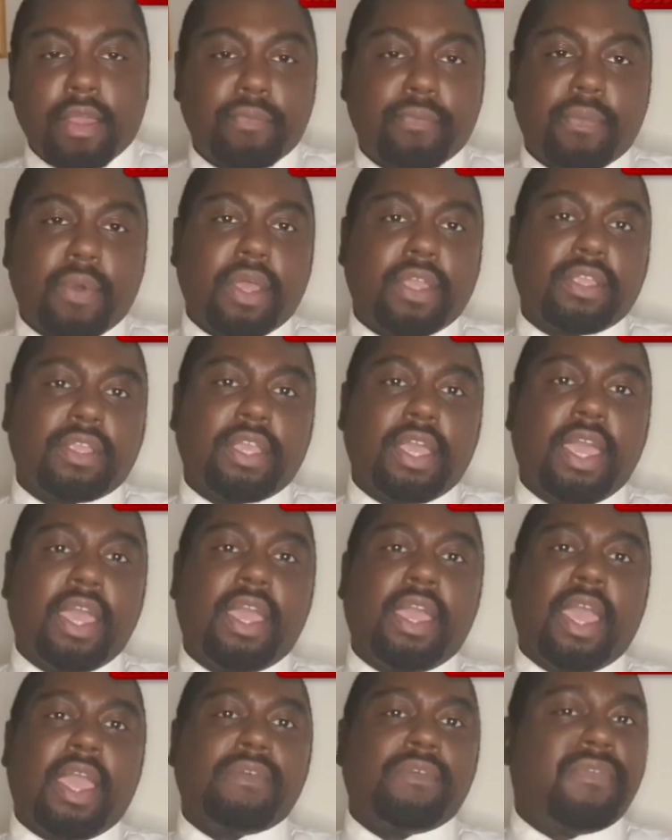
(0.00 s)
But yeah,
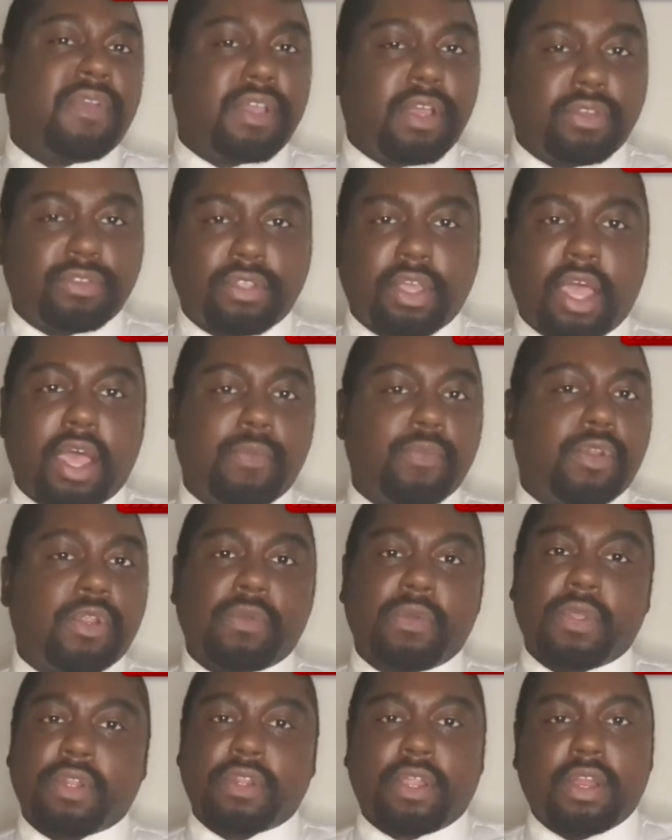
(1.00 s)
everything else that I'm
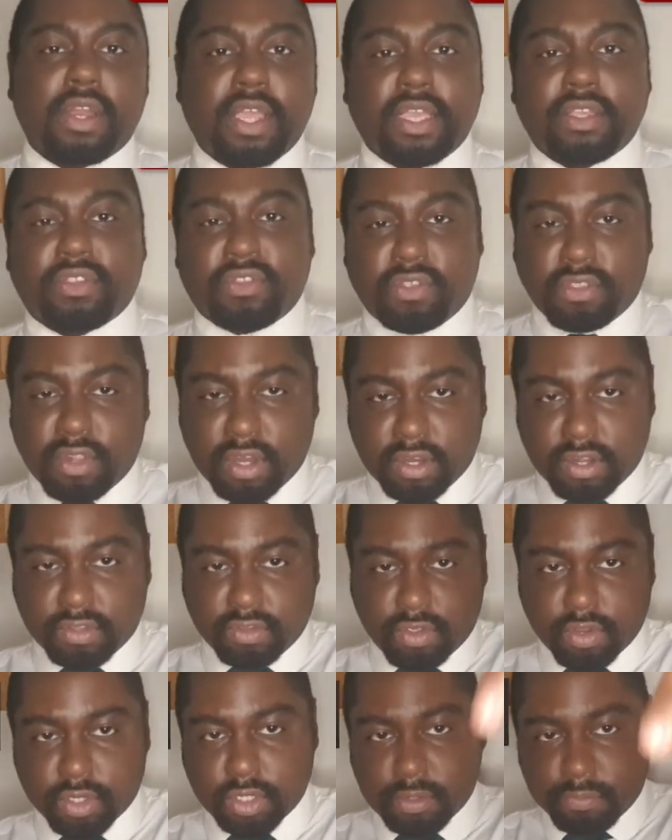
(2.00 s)
doing, the links is in the
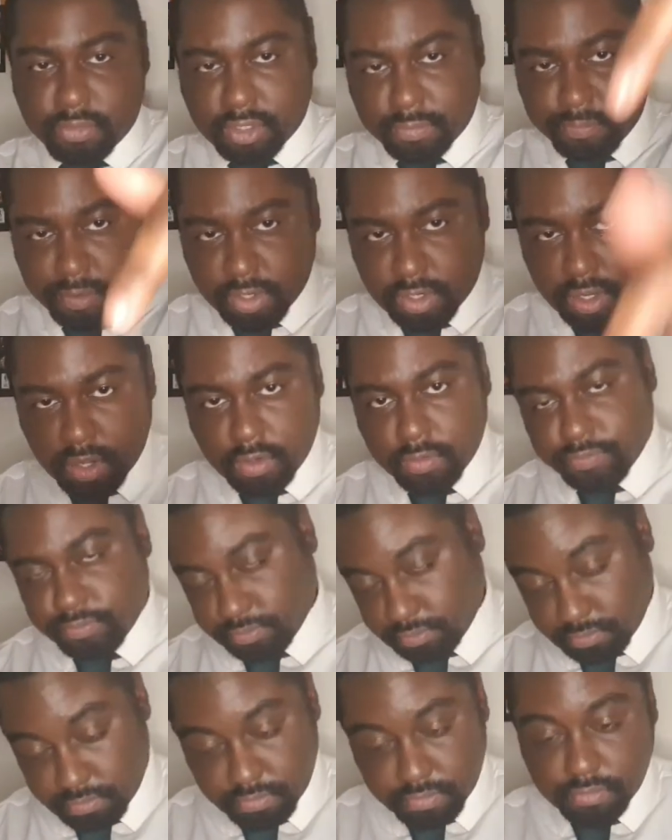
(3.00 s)
description box below.
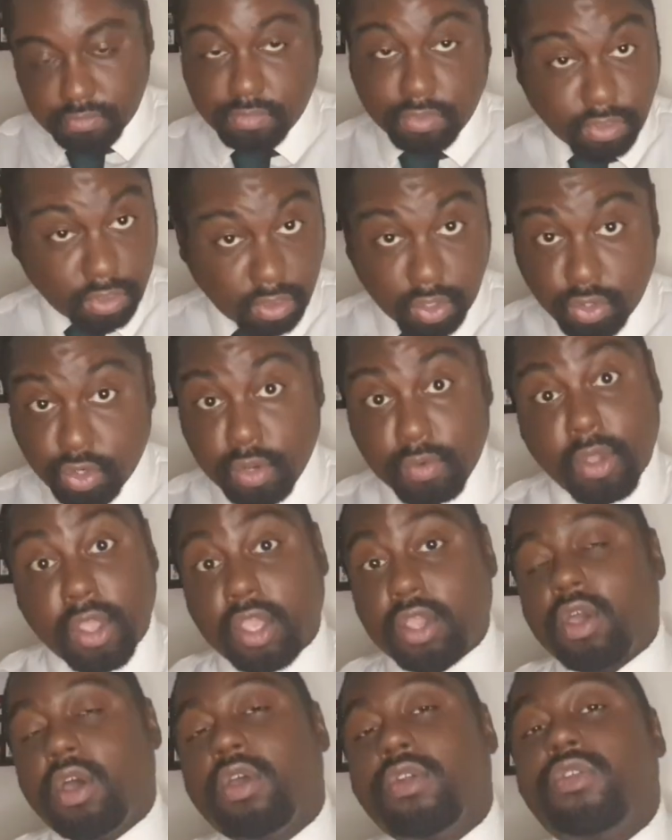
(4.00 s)
Do what you
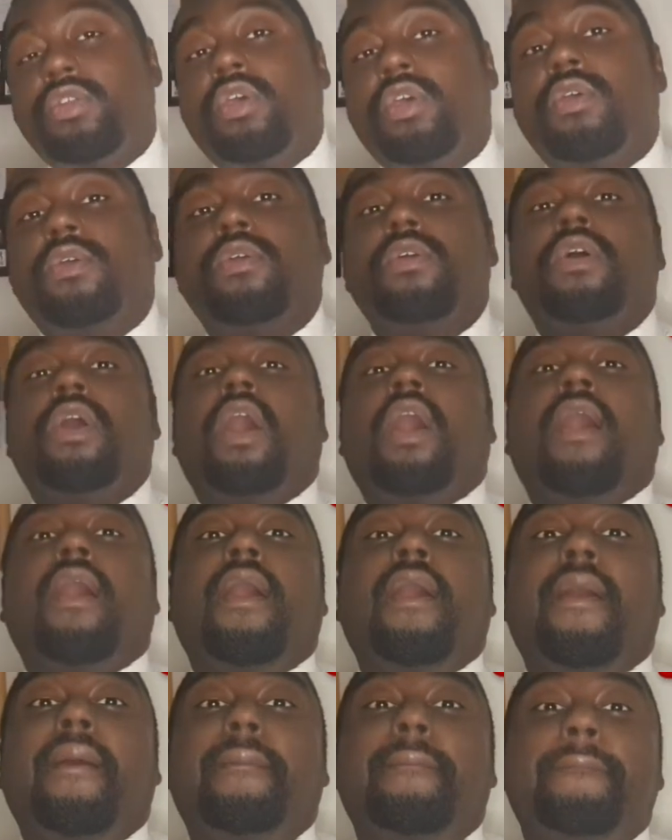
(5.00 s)
gotta do.
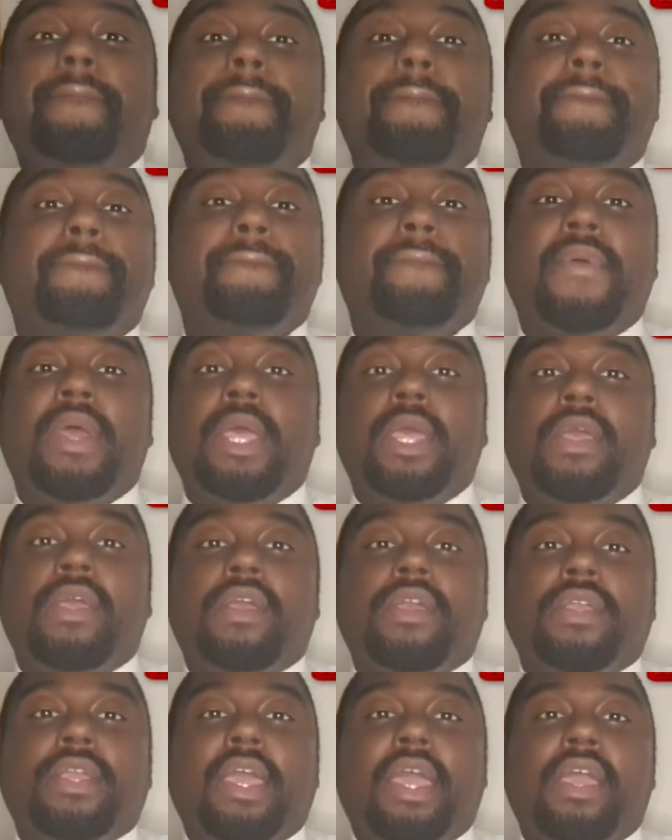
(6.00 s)

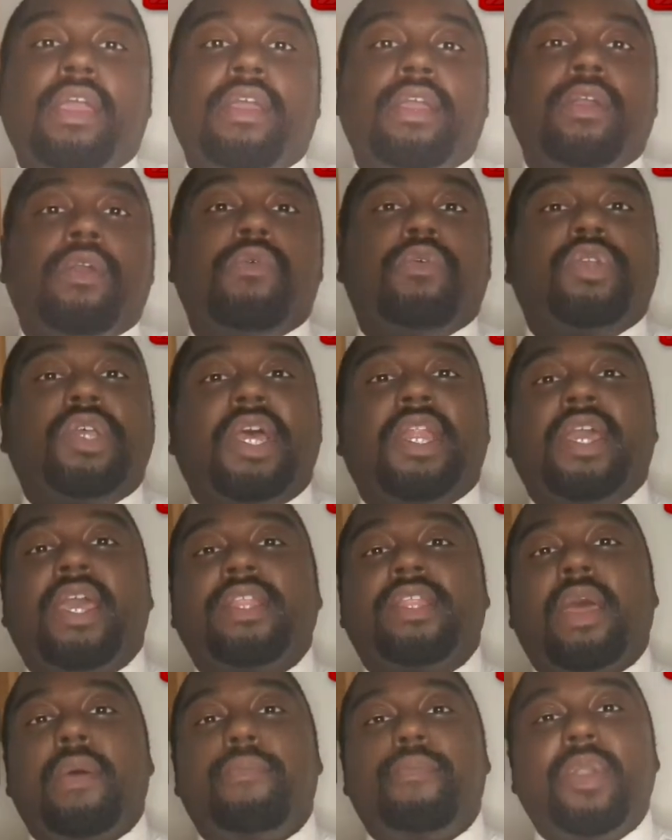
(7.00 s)
Yeah, we're trying to hit
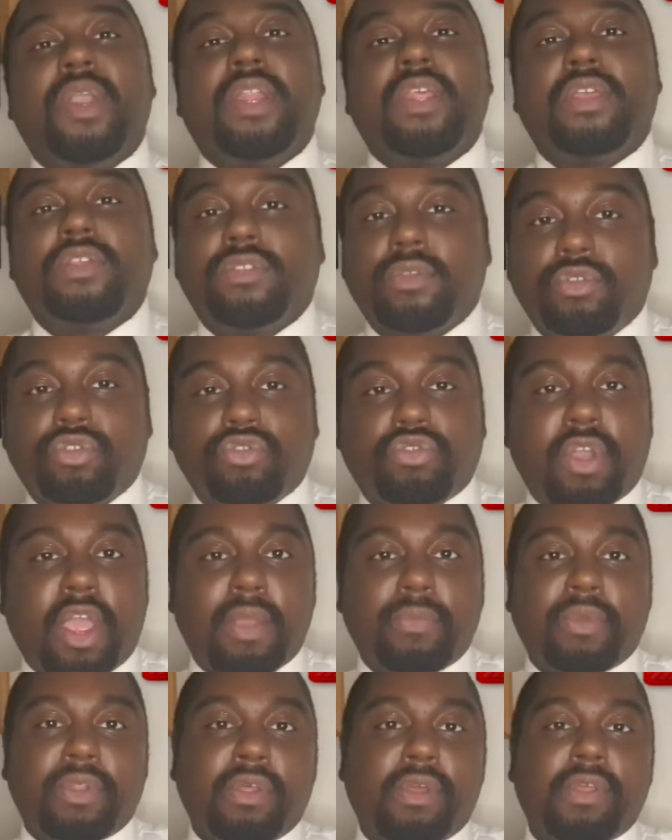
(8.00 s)
that billion
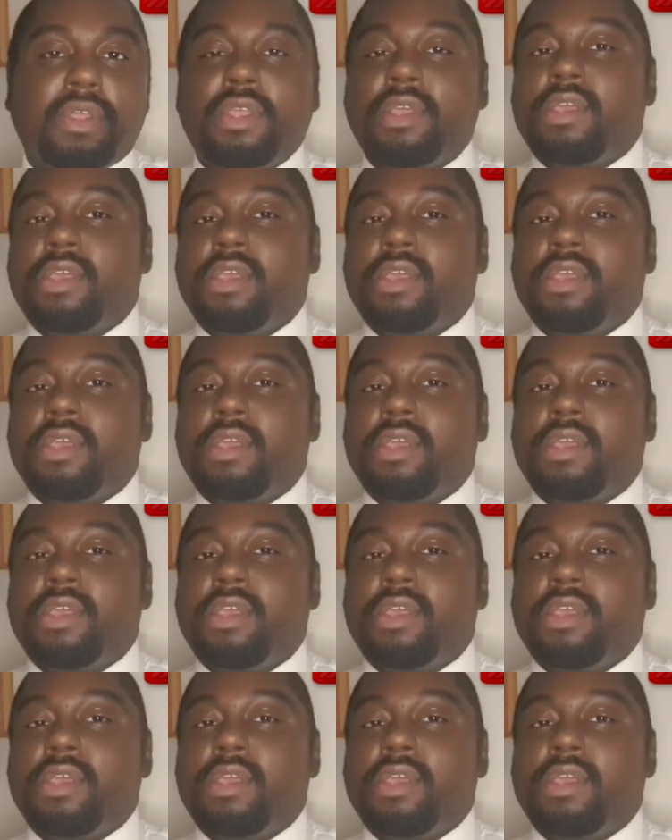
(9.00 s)
subscribers.